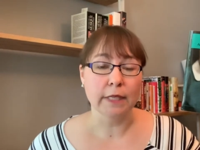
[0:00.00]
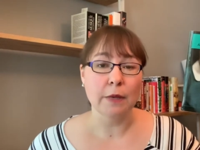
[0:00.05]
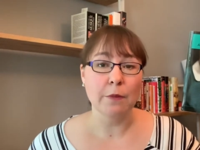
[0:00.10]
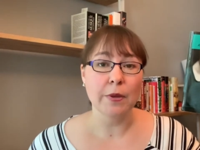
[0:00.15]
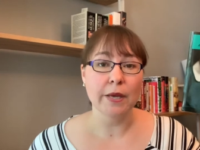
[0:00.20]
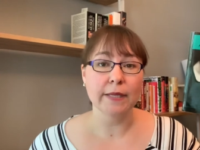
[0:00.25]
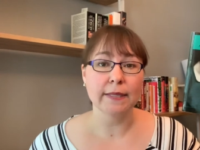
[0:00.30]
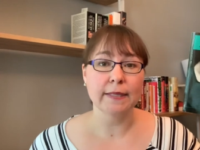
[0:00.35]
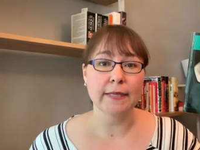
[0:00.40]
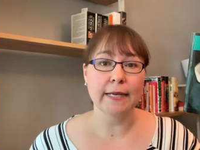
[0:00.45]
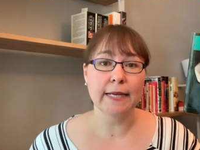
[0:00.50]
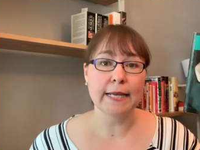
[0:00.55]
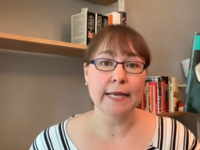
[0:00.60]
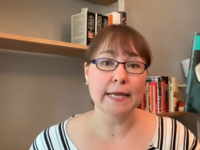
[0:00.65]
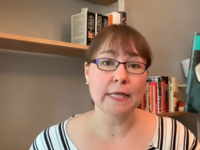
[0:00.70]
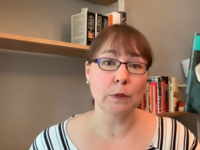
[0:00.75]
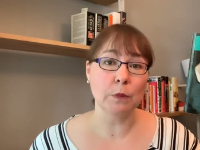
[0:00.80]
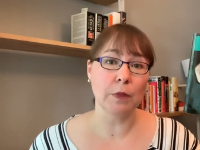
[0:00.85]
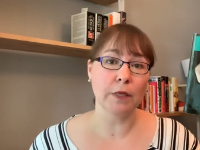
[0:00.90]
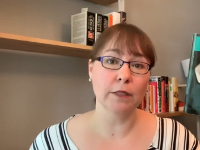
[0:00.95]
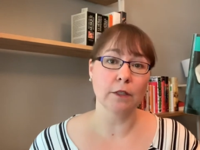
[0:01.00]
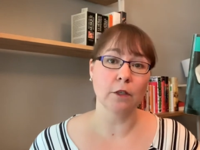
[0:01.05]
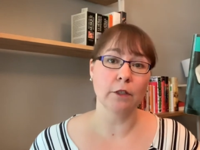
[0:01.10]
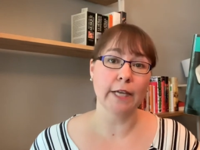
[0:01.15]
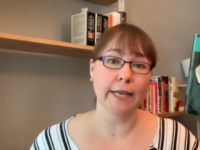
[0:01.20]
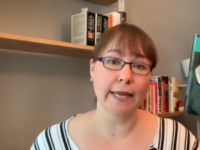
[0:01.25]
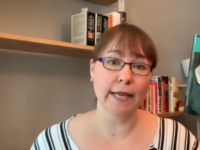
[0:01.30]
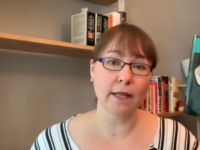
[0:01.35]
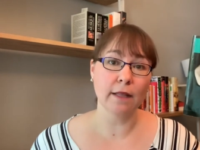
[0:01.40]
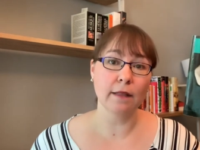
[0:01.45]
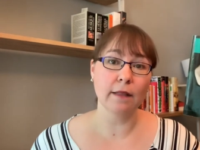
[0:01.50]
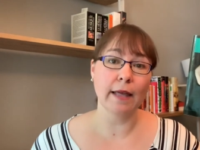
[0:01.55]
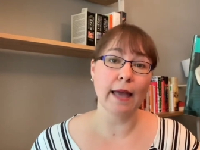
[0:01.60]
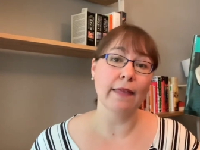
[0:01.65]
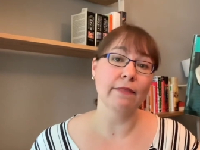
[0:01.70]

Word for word: Quebec City is built on a hill.